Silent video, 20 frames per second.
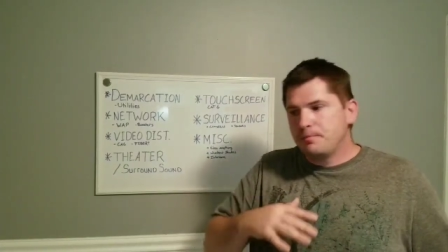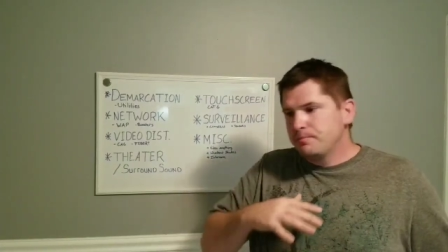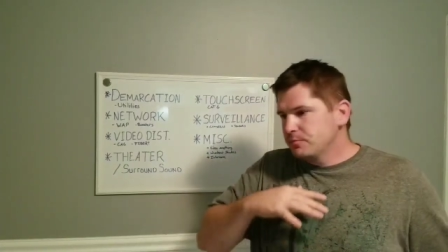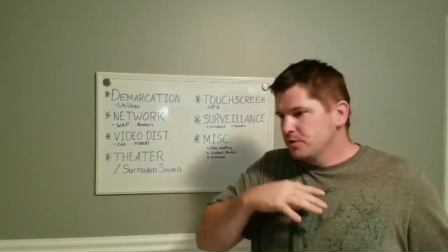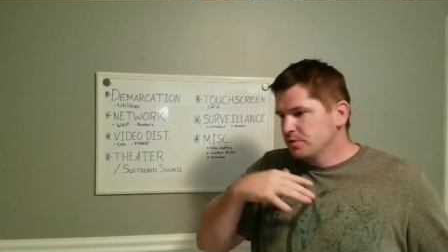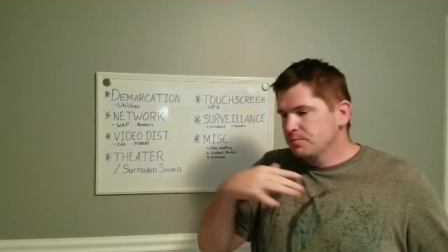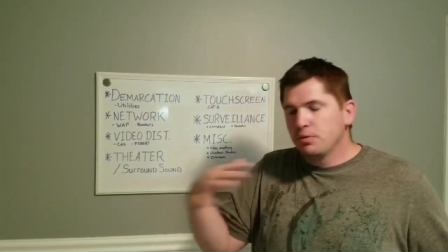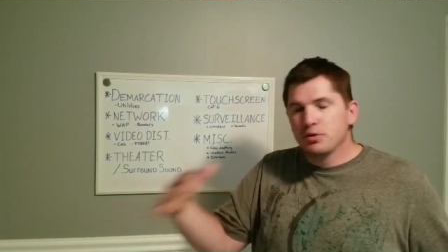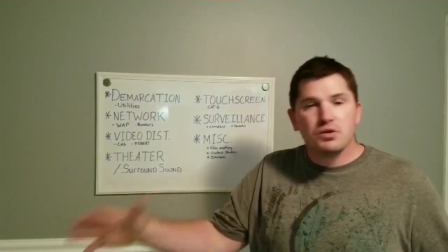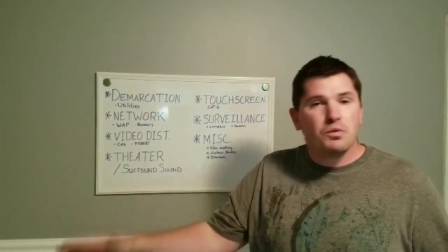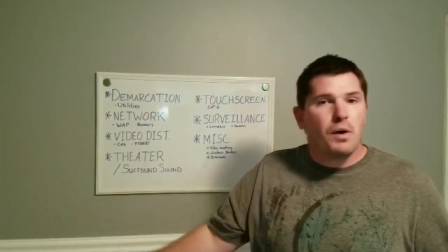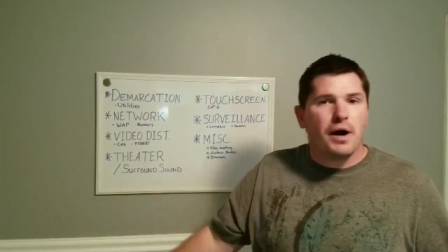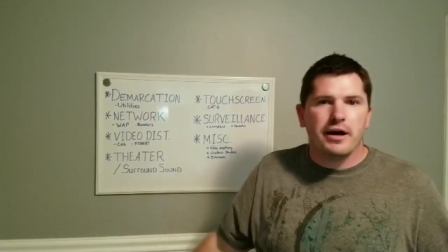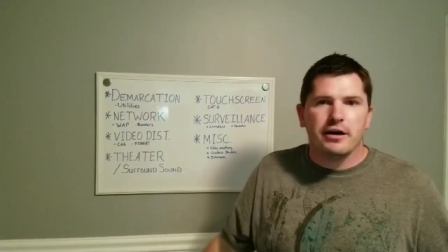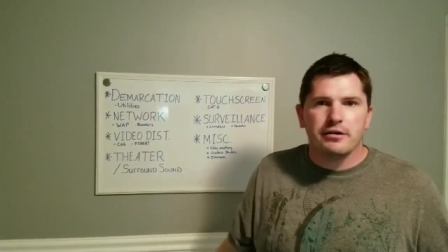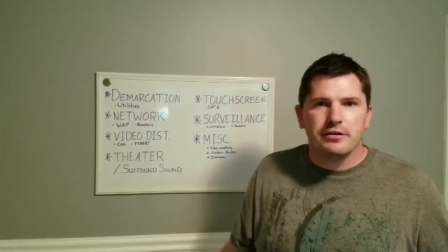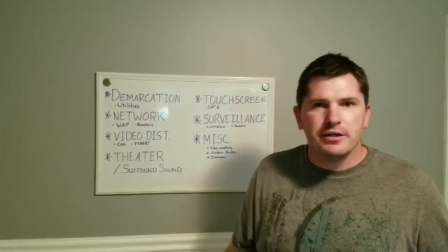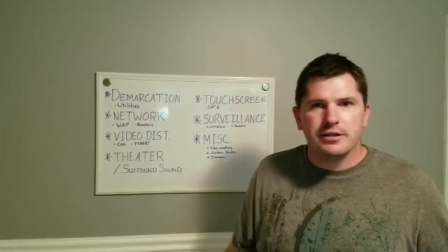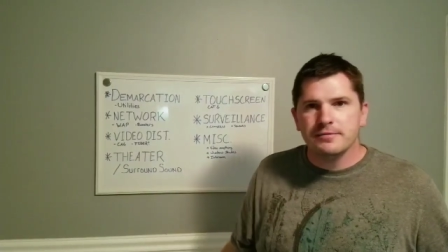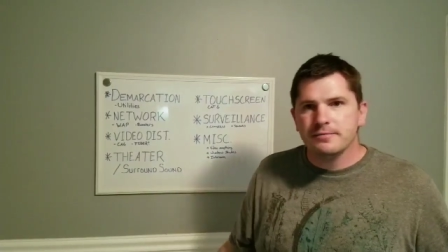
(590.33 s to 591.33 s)
just put the
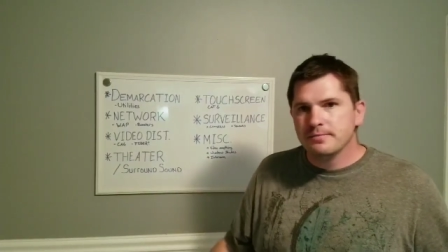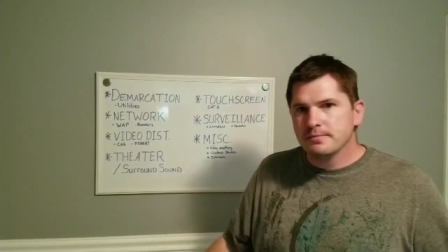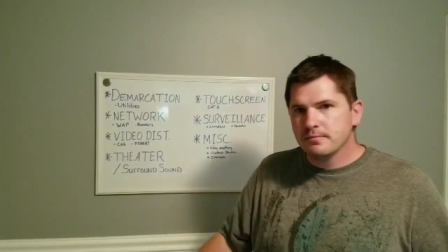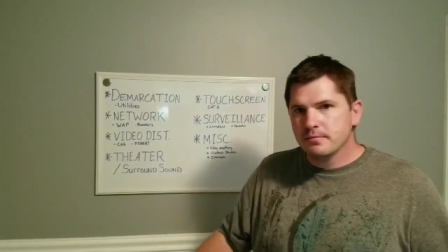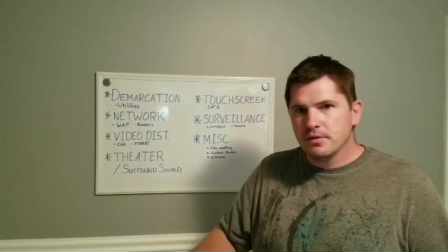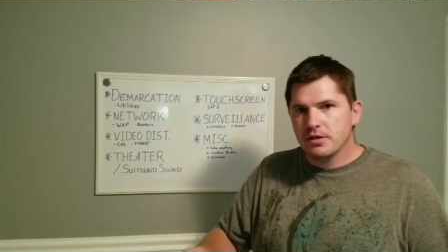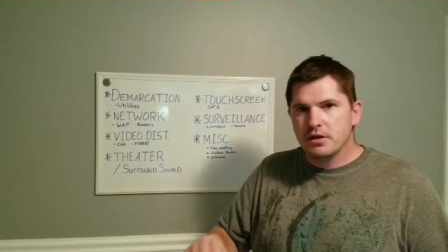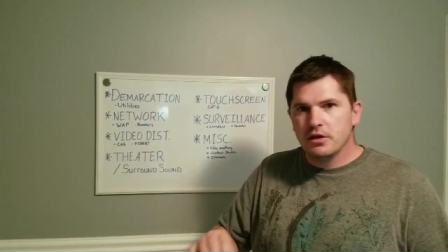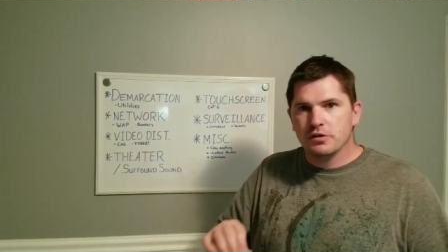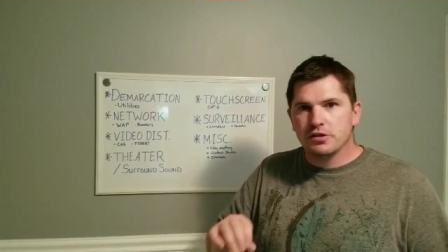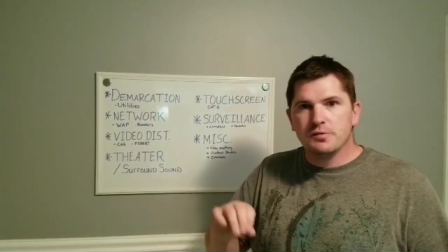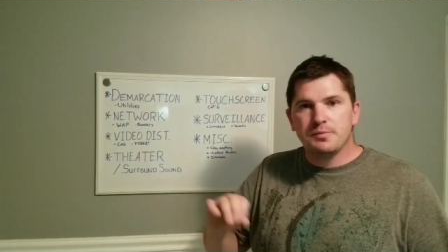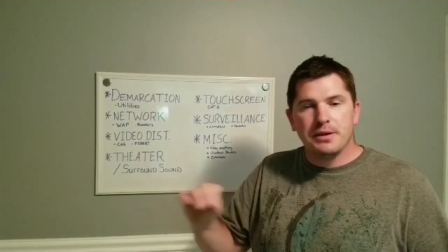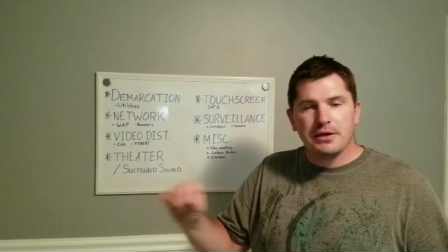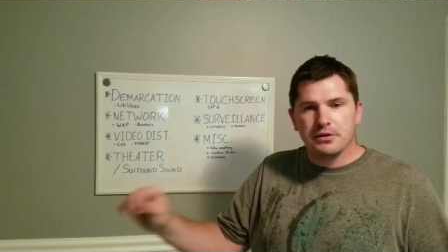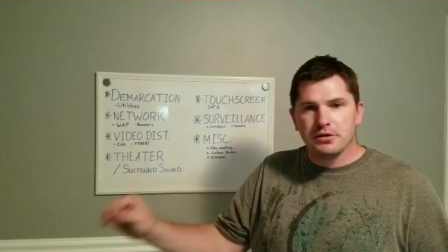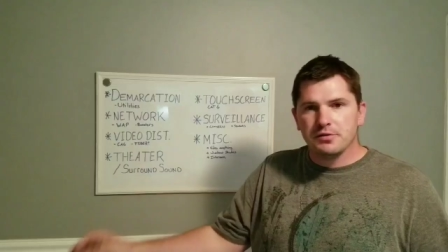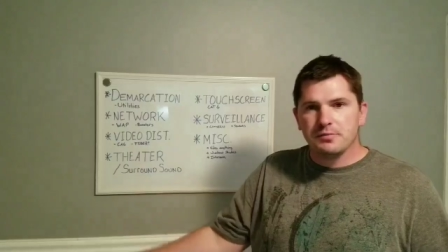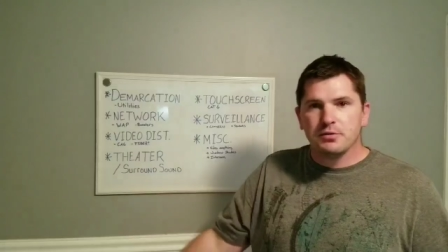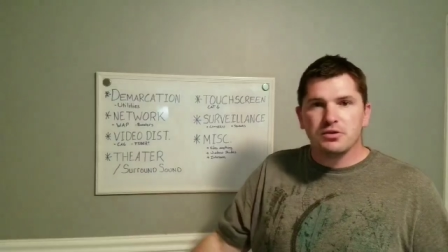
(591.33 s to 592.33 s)
wire in, you know,
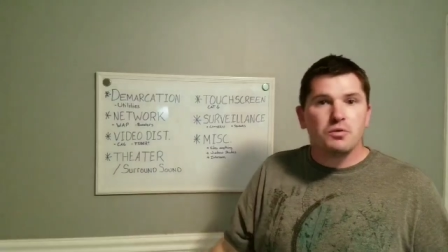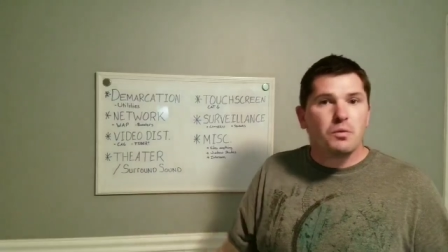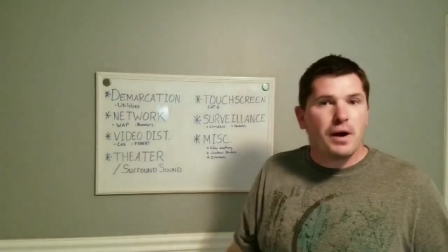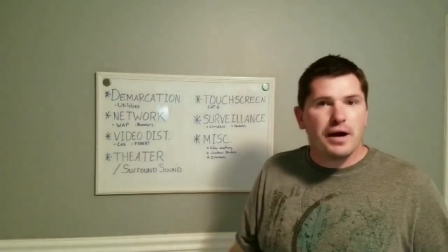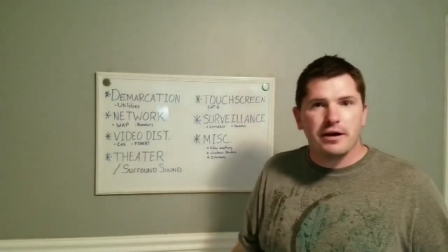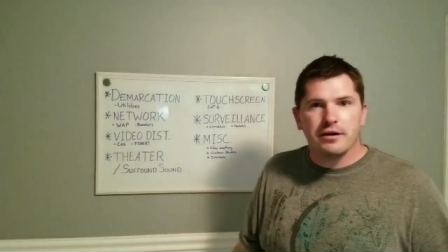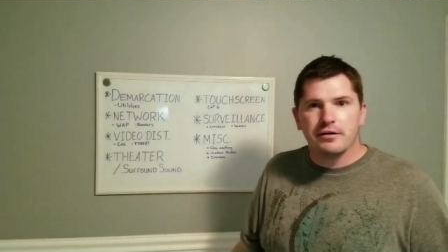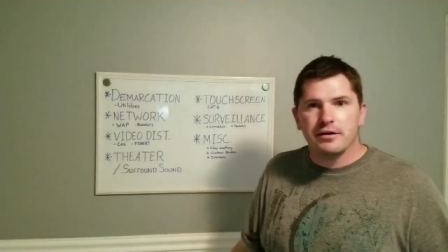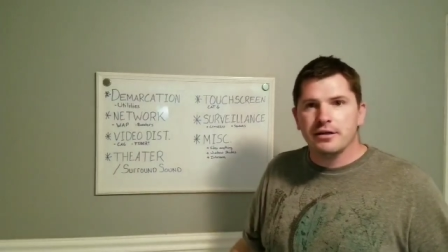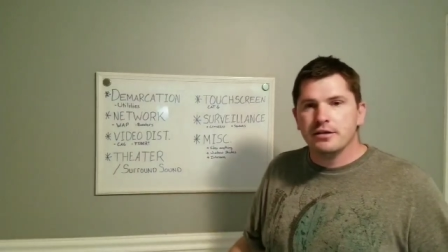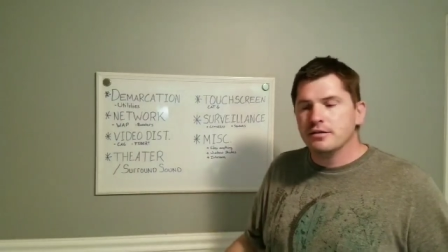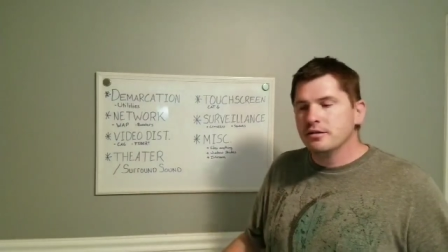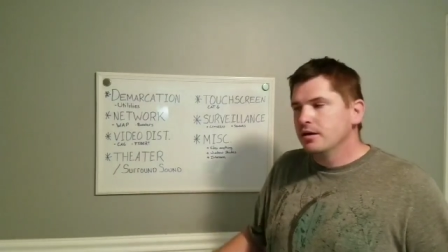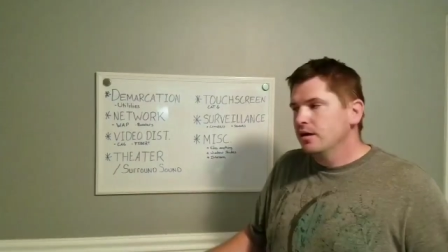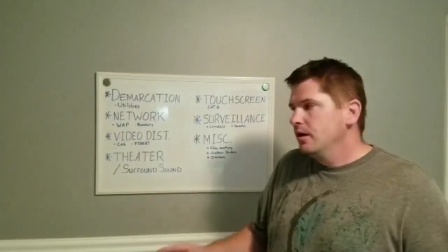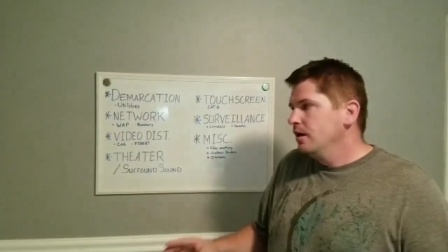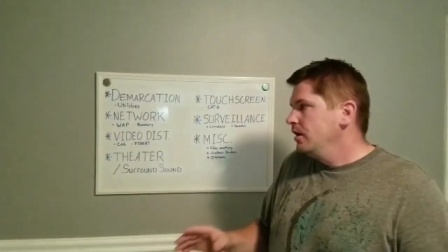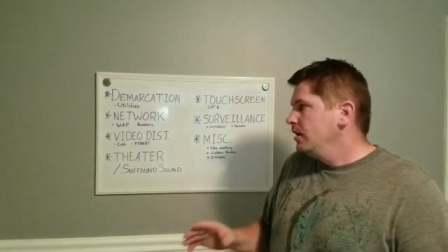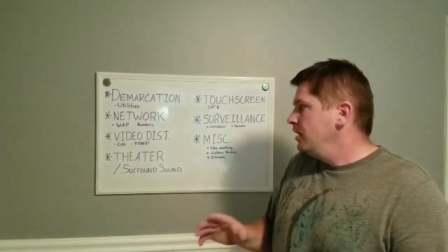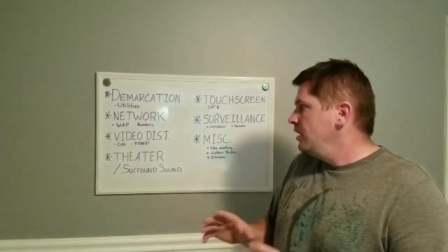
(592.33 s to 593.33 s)
speakers, put the wire
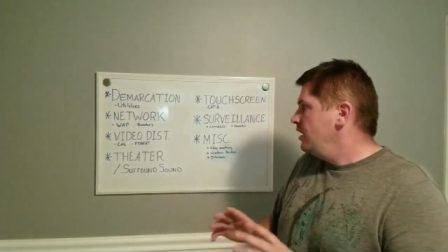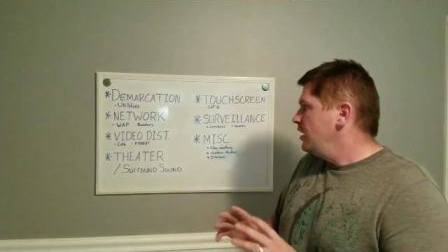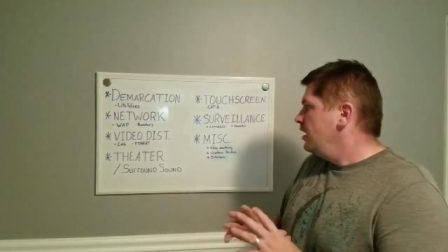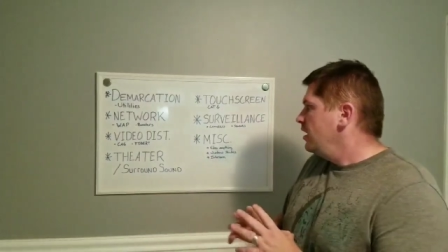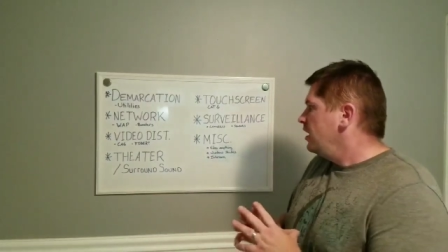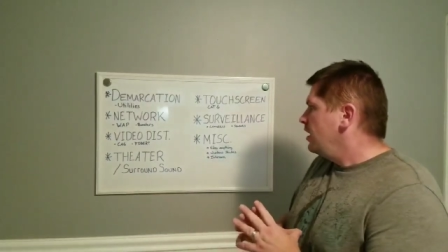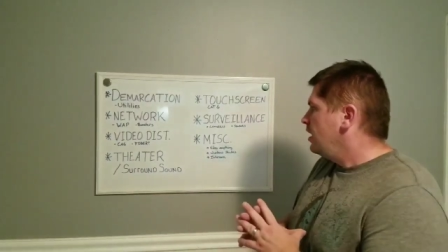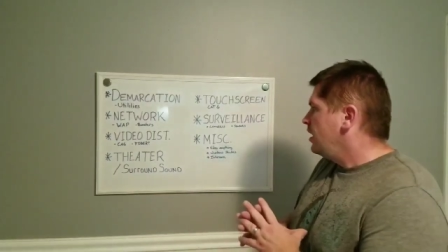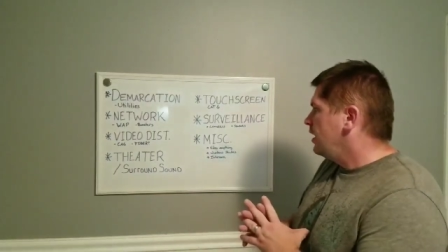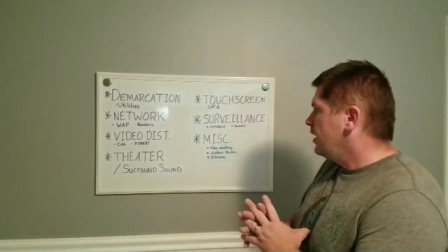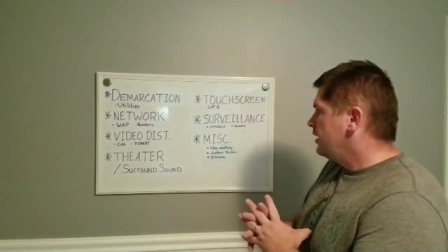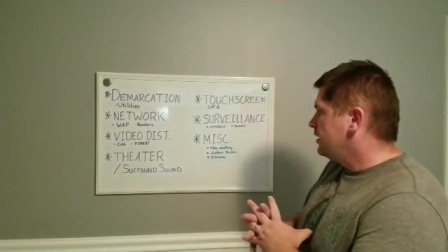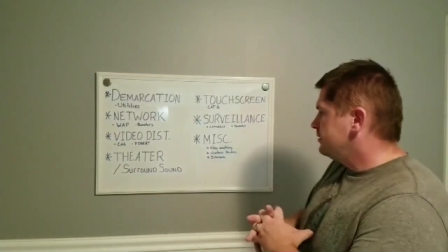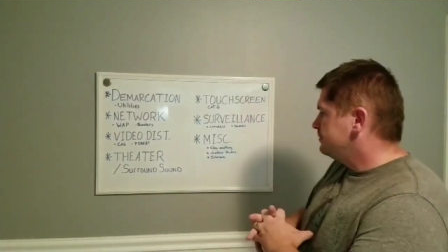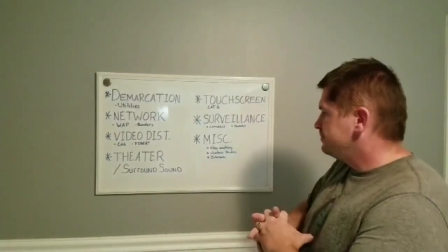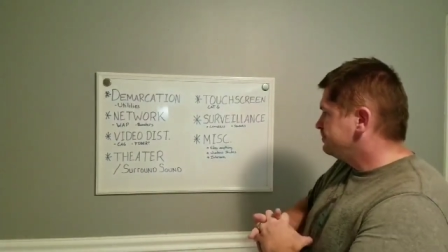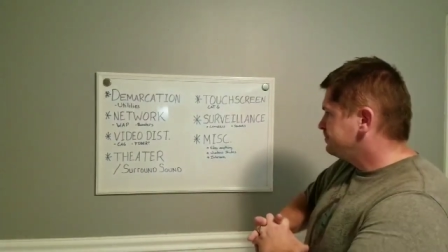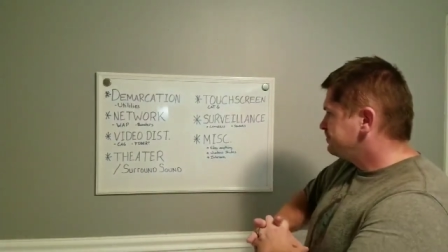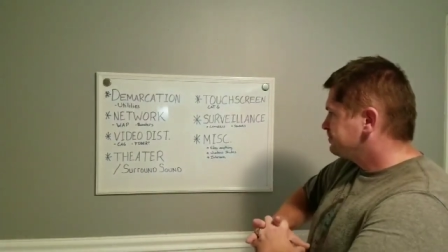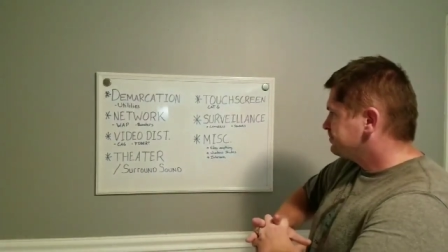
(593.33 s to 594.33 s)
in.
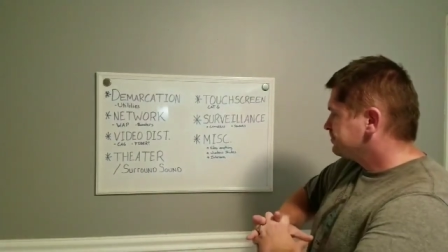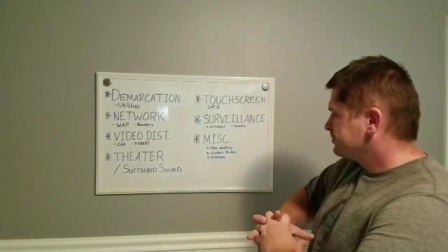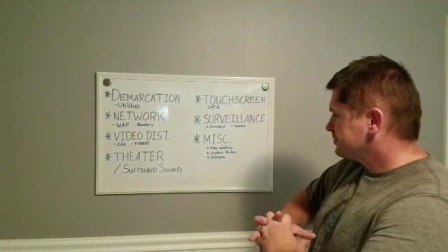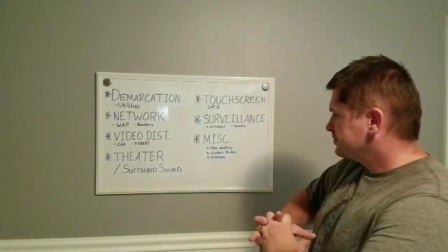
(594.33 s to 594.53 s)
Um,